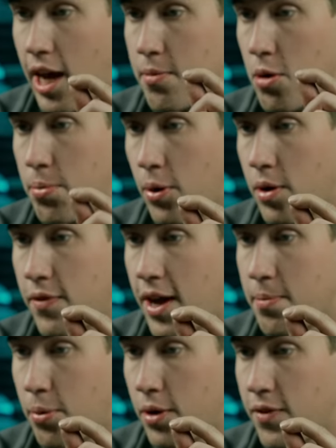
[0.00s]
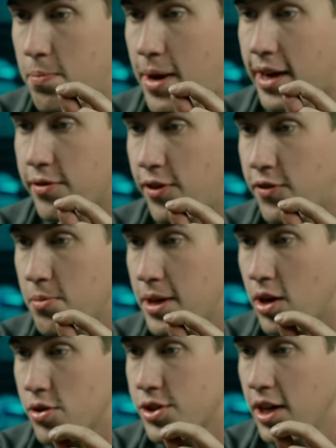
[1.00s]
ammo, point of aim, point of impact, 50
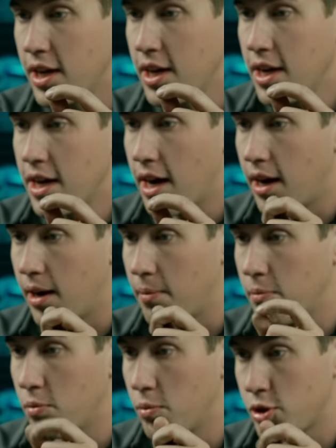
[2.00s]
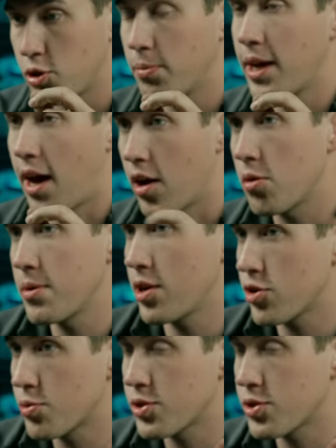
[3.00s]
meters, uh, which will be 100 meters